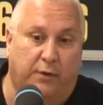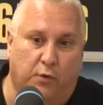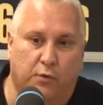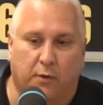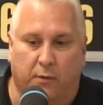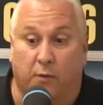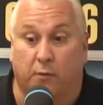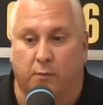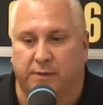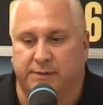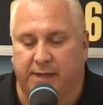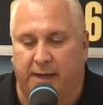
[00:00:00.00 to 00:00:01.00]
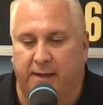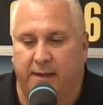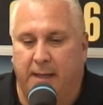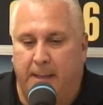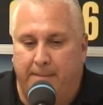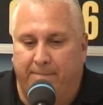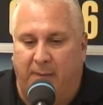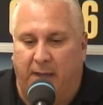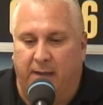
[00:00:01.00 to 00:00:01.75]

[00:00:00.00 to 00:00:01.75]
do or, or would say, and,